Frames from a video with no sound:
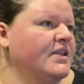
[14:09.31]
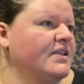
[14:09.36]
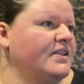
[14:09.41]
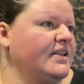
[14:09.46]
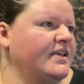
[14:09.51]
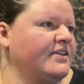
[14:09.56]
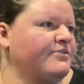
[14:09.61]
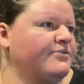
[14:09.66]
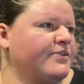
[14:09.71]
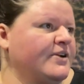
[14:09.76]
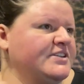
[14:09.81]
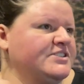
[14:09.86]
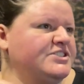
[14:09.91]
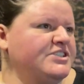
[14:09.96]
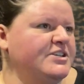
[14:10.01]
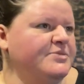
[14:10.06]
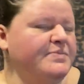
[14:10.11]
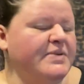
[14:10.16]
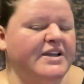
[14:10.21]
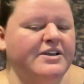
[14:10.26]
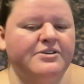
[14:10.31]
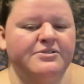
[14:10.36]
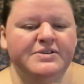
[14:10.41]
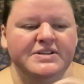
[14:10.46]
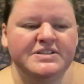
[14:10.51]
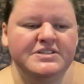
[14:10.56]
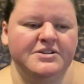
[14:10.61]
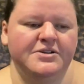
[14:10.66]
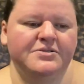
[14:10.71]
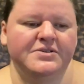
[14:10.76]
like friendship, I
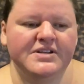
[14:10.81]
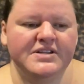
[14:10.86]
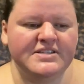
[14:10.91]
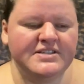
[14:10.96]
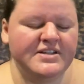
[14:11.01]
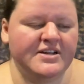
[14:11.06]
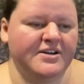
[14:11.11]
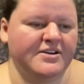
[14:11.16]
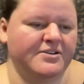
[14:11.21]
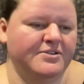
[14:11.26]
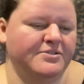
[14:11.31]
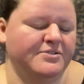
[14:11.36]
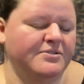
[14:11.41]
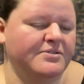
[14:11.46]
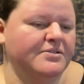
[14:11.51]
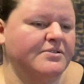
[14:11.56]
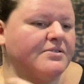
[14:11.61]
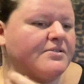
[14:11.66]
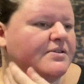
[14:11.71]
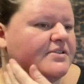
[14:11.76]
always noticed how,